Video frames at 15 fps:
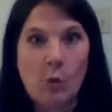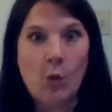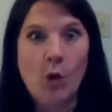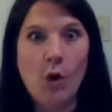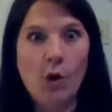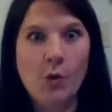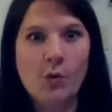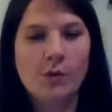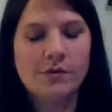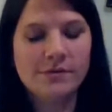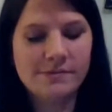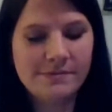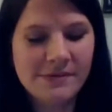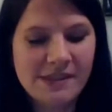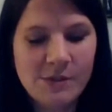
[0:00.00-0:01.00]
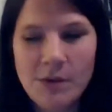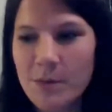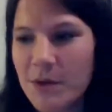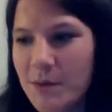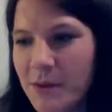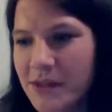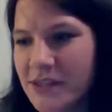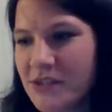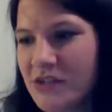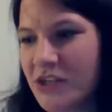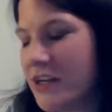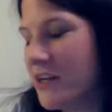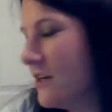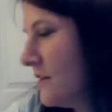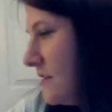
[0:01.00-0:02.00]
Woo! See what I mean about this
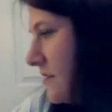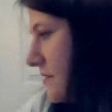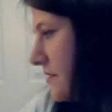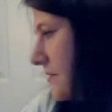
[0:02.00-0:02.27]
chair?